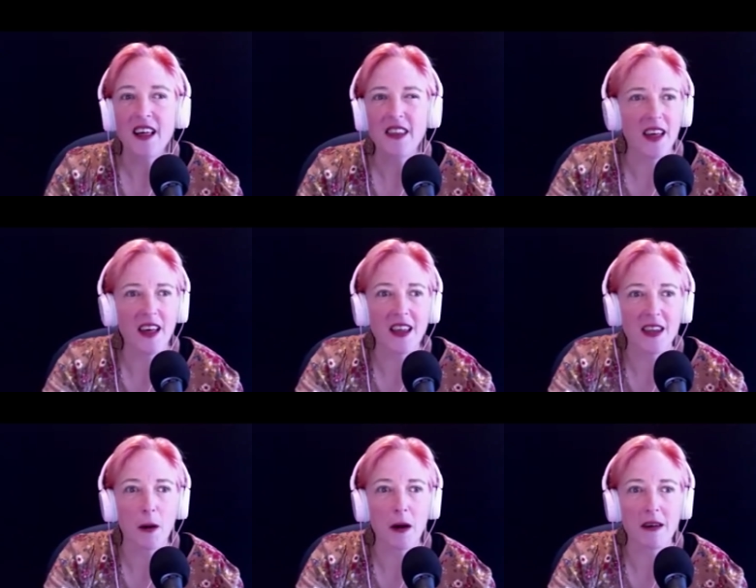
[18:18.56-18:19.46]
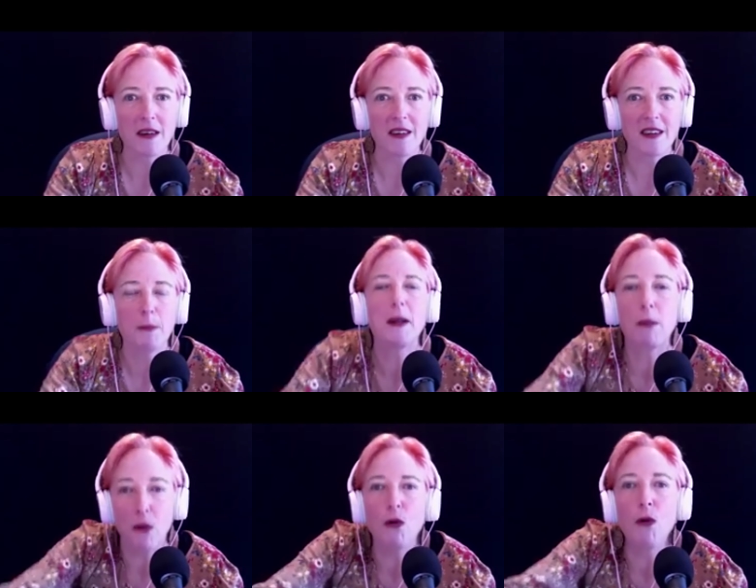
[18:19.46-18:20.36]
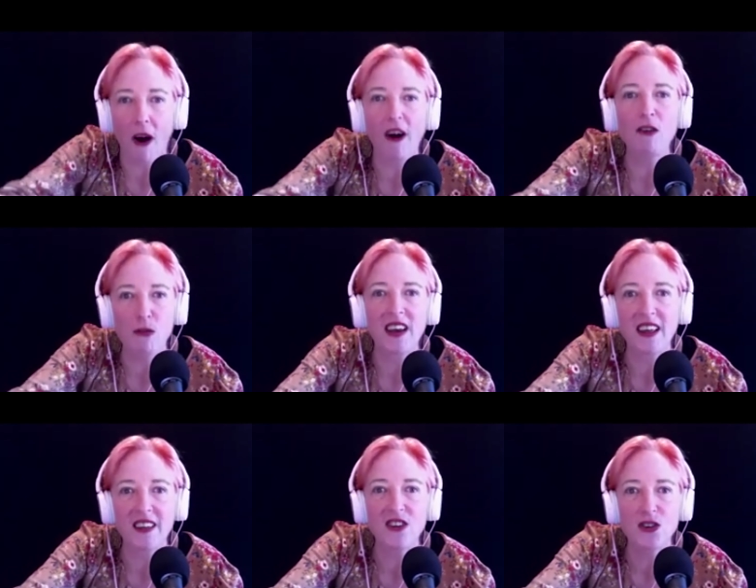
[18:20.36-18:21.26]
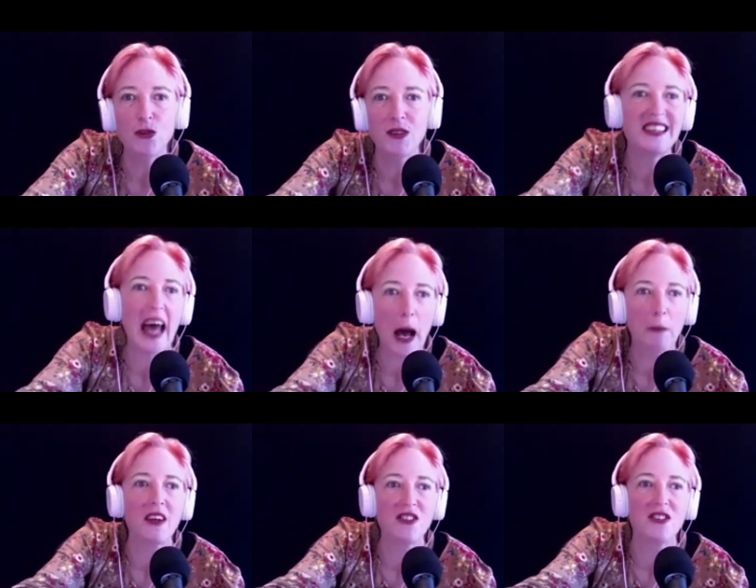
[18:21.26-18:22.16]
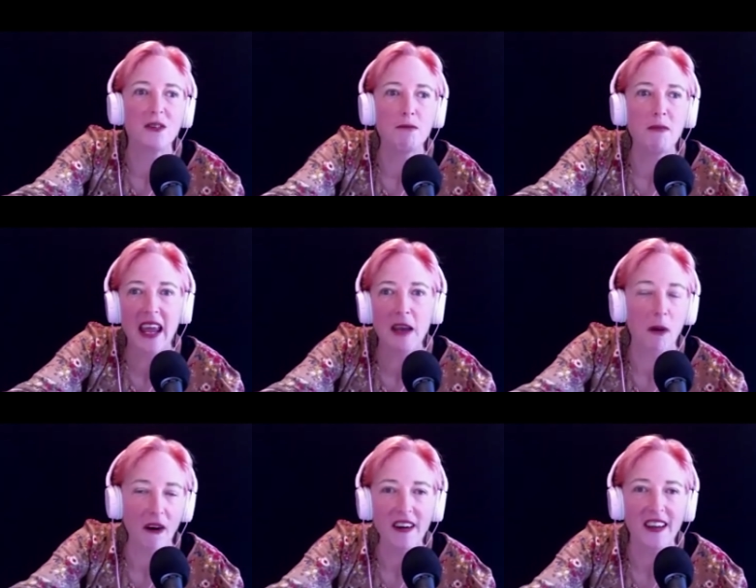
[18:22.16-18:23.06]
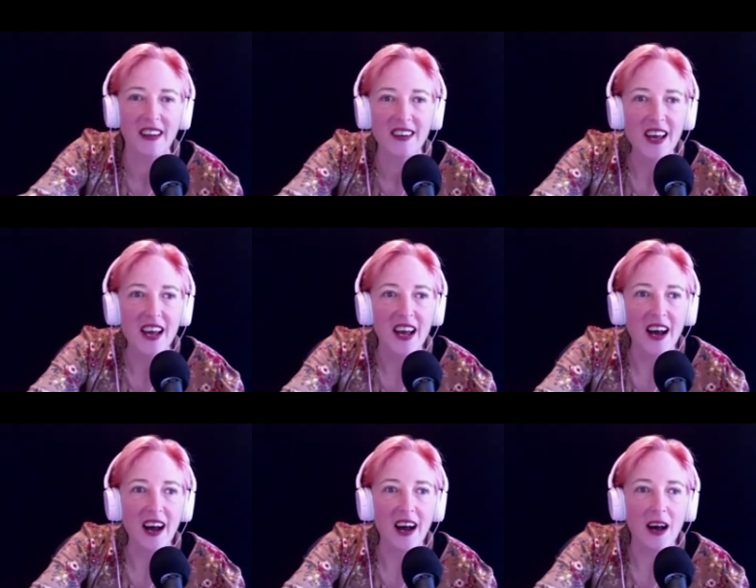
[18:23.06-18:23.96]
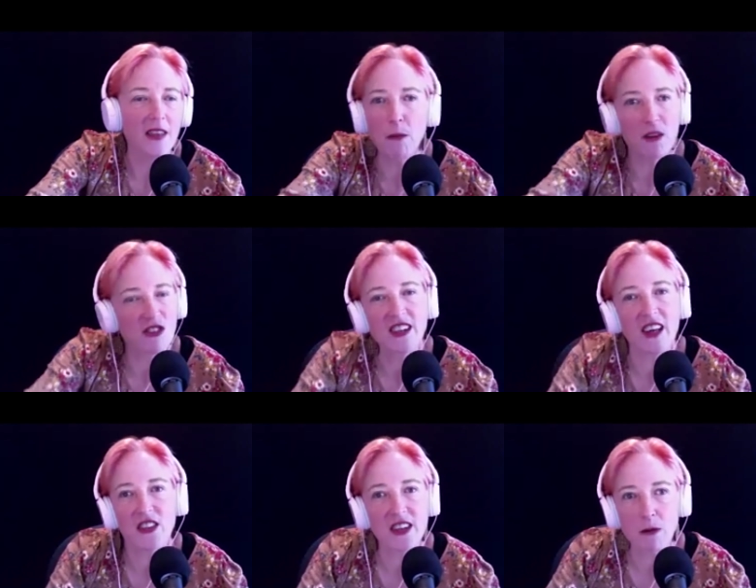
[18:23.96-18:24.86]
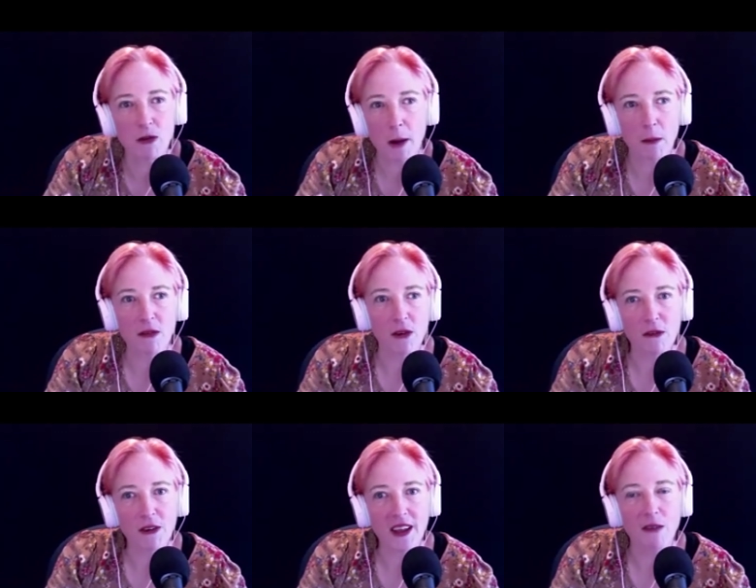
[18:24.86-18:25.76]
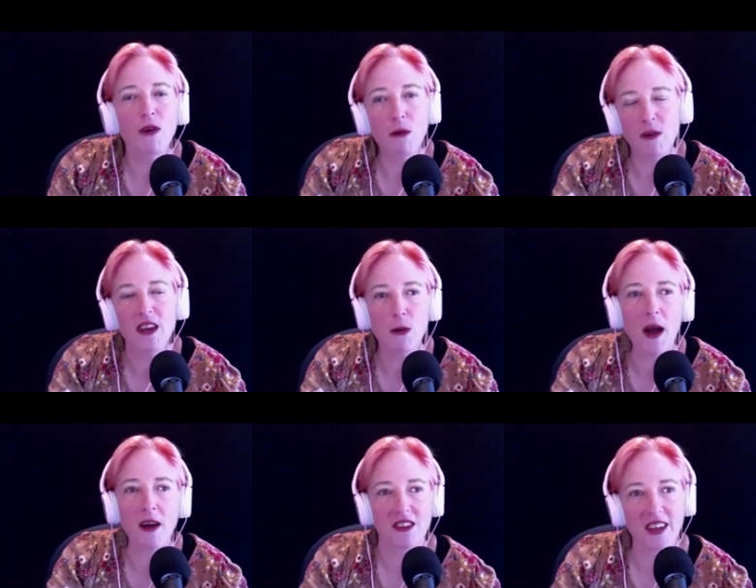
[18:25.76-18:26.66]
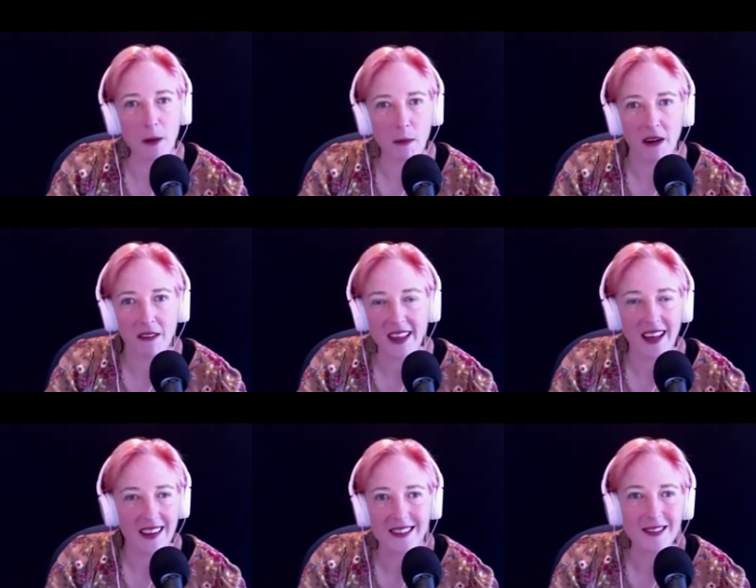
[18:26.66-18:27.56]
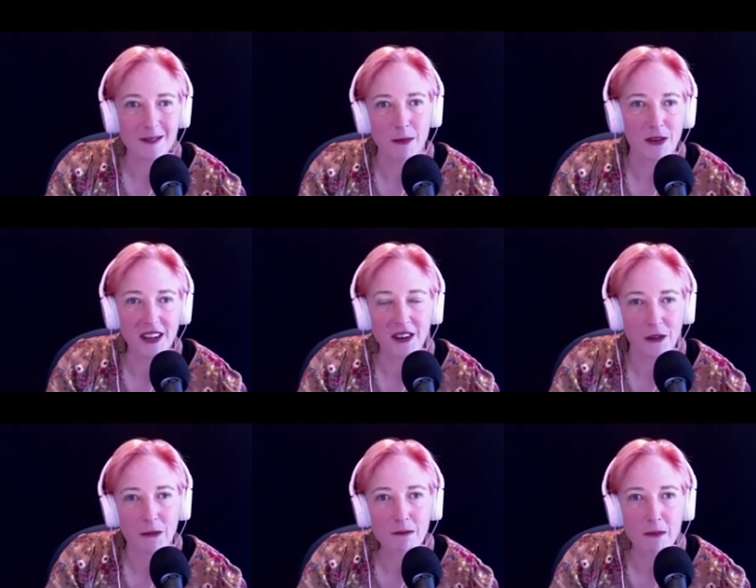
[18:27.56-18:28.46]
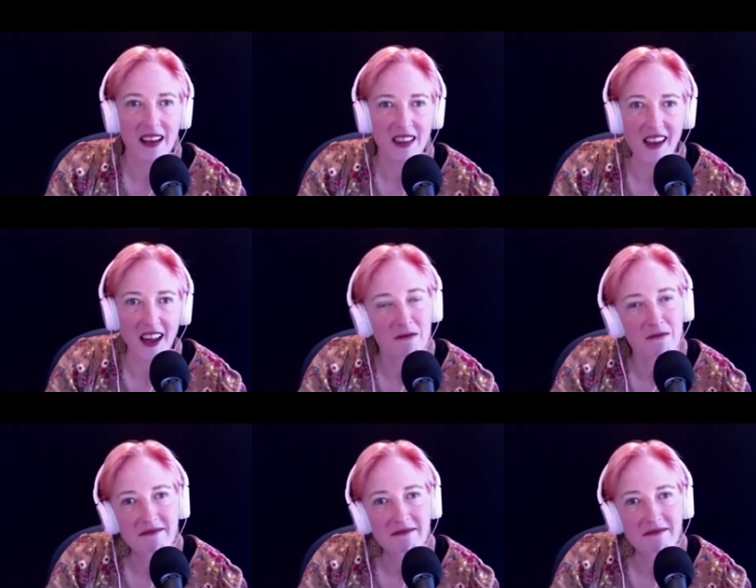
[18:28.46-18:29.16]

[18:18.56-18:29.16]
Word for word: the the the people who aren't running in the two established main parties, then we just get the same crap over and over again. What what do you have to say about that particular mindset?